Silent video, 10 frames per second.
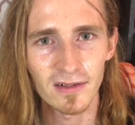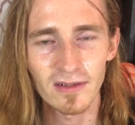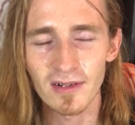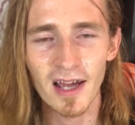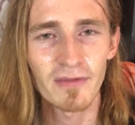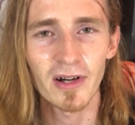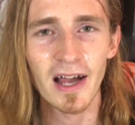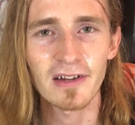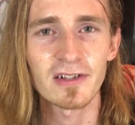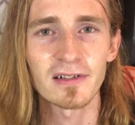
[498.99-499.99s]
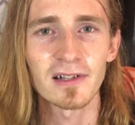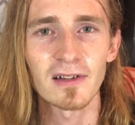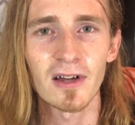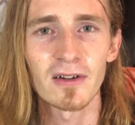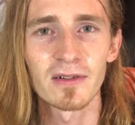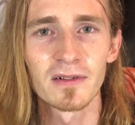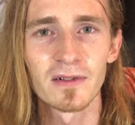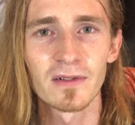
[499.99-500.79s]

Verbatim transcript: You're never actually alone.